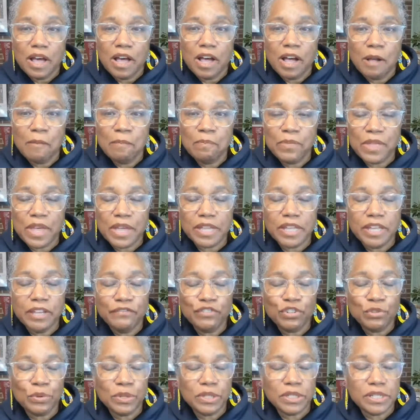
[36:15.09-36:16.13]
that
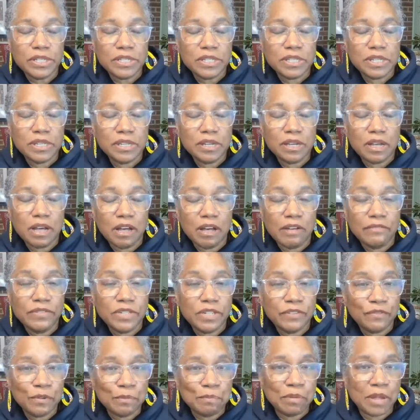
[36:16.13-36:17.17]
gives you a listing of
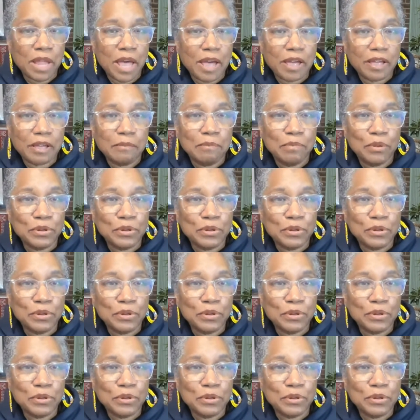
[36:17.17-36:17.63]
different Black